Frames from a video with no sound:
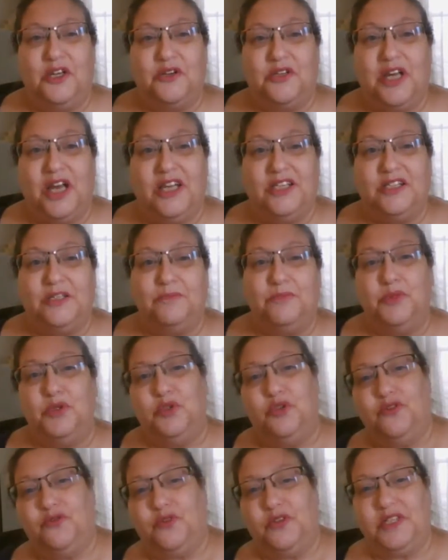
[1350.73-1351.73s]
kind of
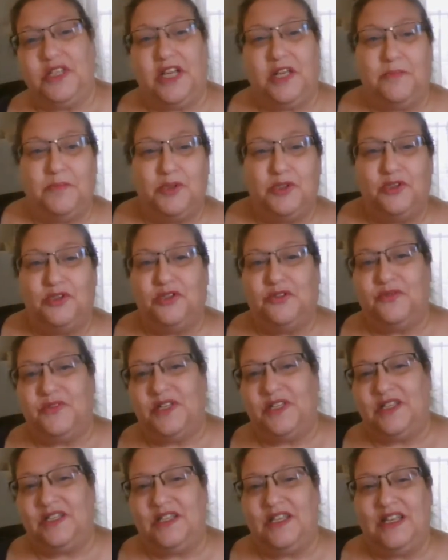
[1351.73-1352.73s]
move when they move
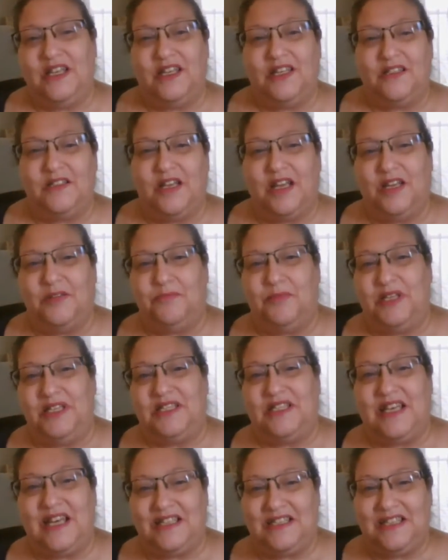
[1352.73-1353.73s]
and
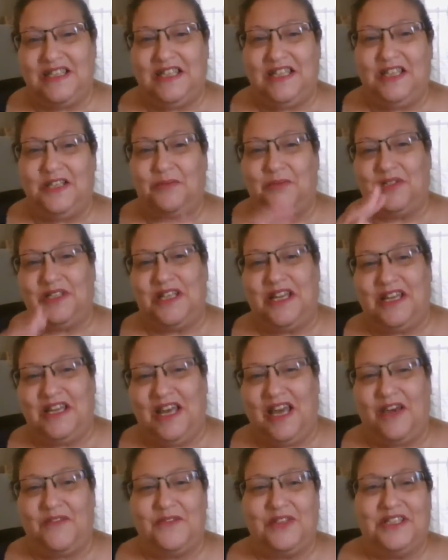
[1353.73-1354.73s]
meet that need when they
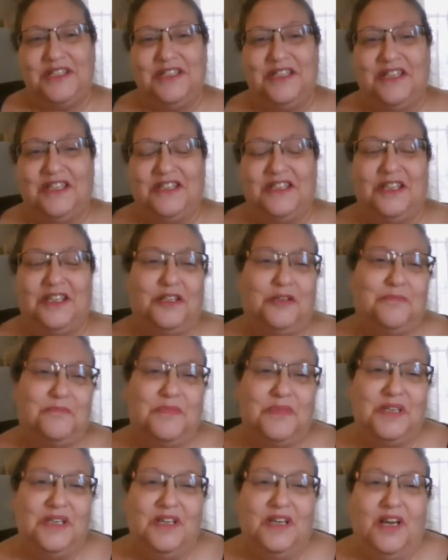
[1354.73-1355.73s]
have it.
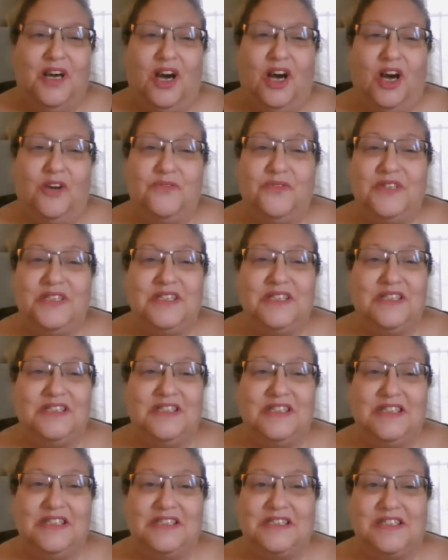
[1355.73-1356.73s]
And often
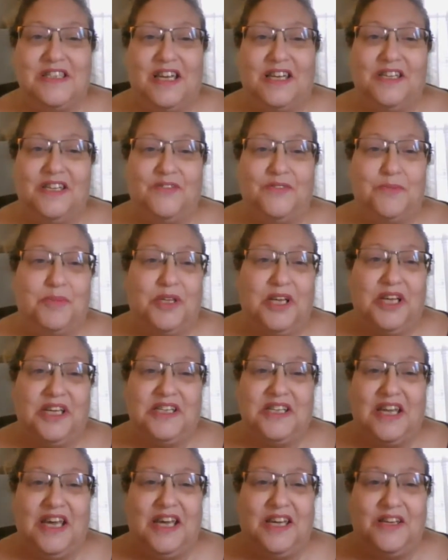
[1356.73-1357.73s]
it's not even
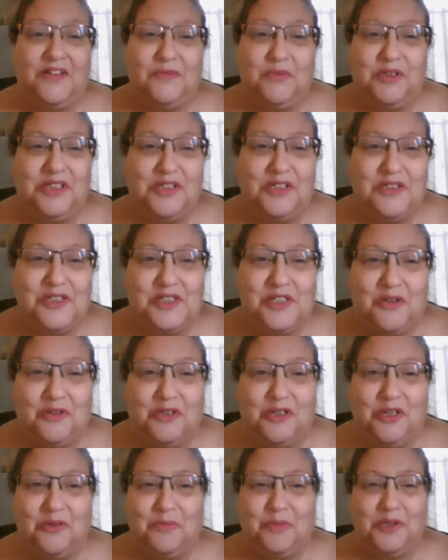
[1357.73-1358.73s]
planned ahead when they're
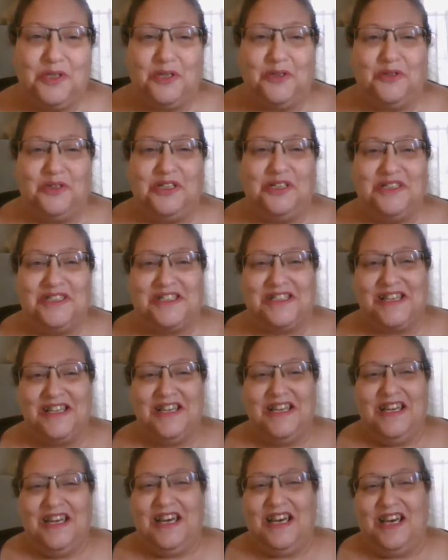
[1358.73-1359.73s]
solopreneurs
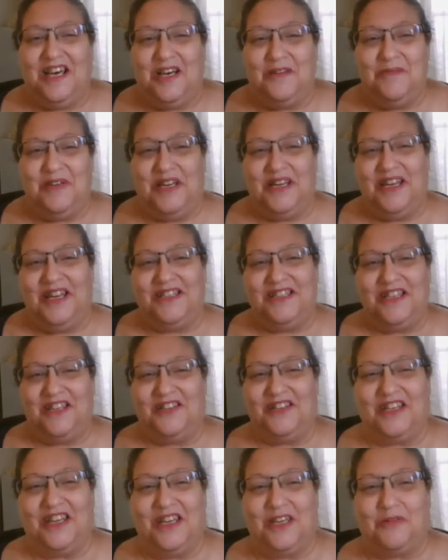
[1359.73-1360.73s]
and
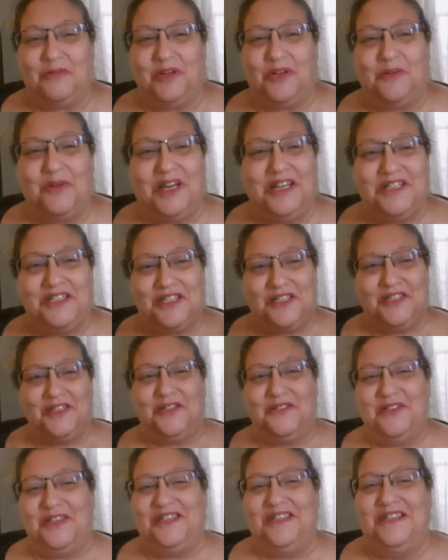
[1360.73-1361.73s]
they're like, what do I
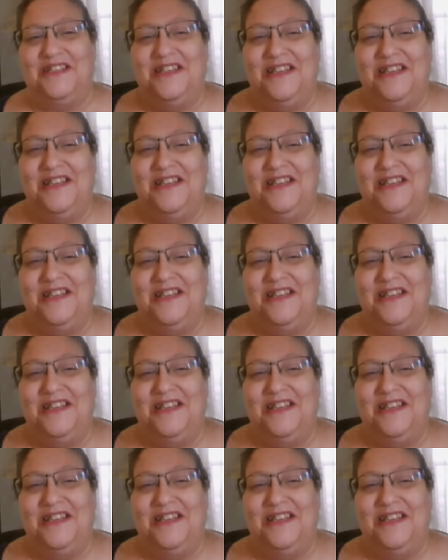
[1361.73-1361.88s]
do?